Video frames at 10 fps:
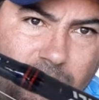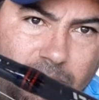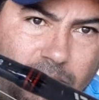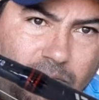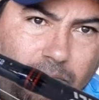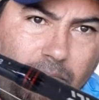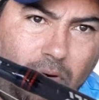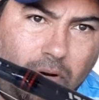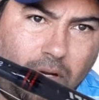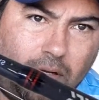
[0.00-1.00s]
their
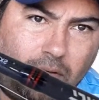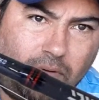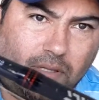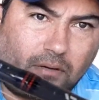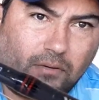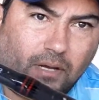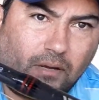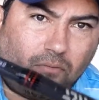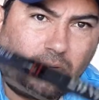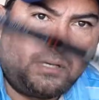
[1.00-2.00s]
mark right there,
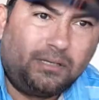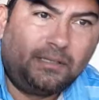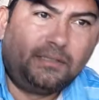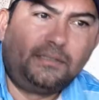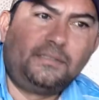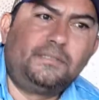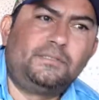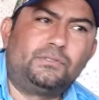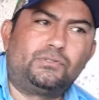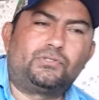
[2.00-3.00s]
Daiwa.
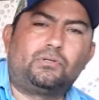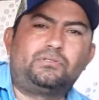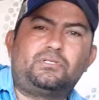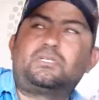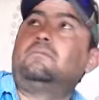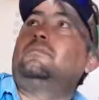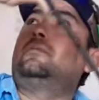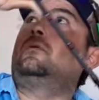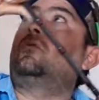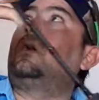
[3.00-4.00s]
So it's a
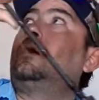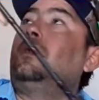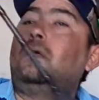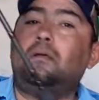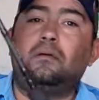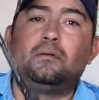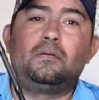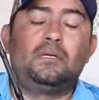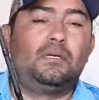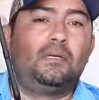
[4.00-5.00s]
7-foot rod.
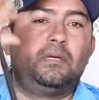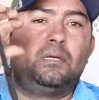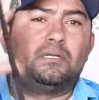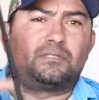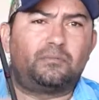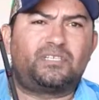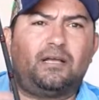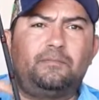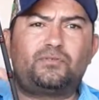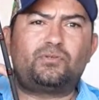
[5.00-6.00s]

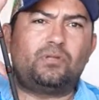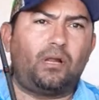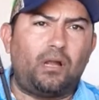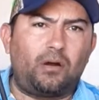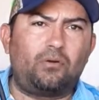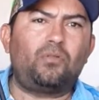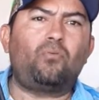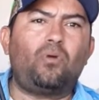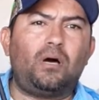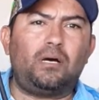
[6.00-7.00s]
Sometimes the longer the
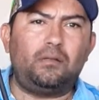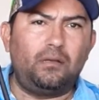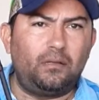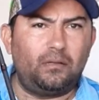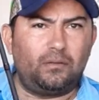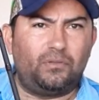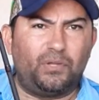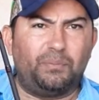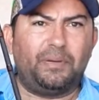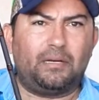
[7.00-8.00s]
rod,
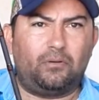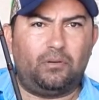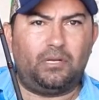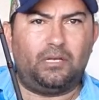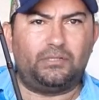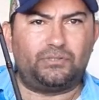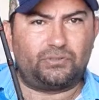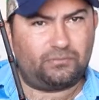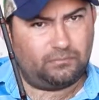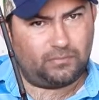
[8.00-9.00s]
the better it is.
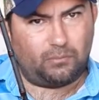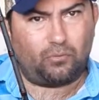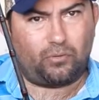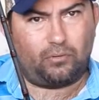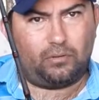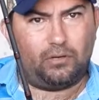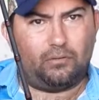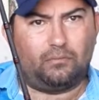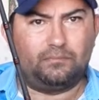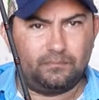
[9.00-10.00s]
The more,
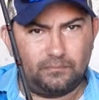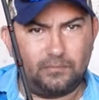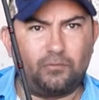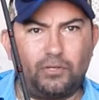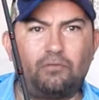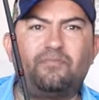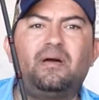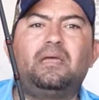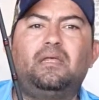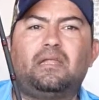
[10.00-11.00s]
when you're
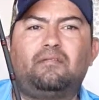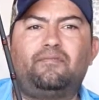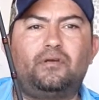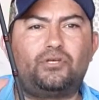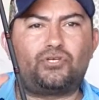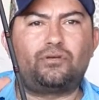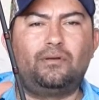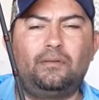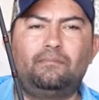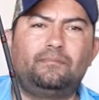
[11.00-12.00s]
fighting that fish,
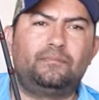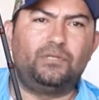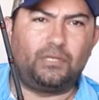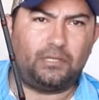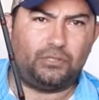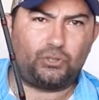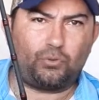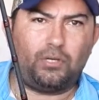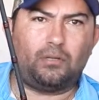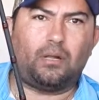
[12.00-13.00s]
you're gonna
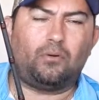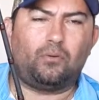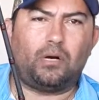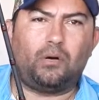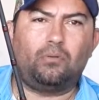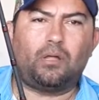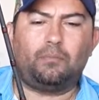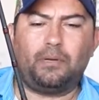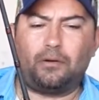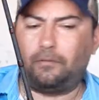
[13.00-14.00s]
enjoy it a whole lot
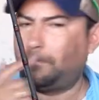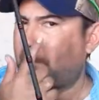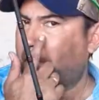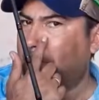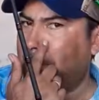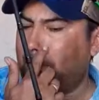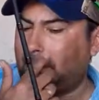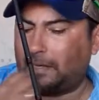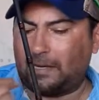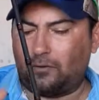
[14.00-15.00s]
better.
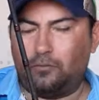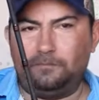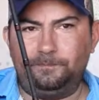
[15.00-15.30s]
Now,